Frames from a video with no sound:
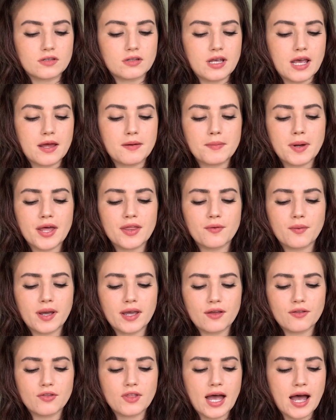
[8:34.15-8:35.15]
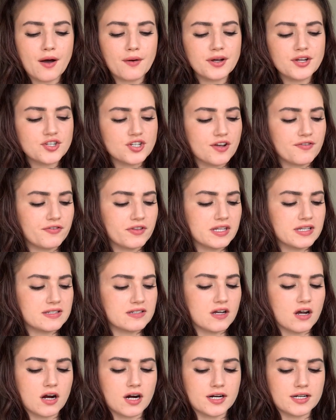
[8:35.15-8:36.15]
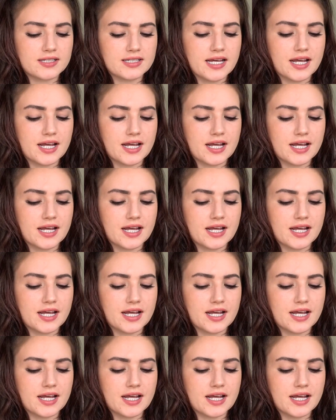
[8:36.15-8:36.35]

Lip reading: And by the way, how I shuffle these cards,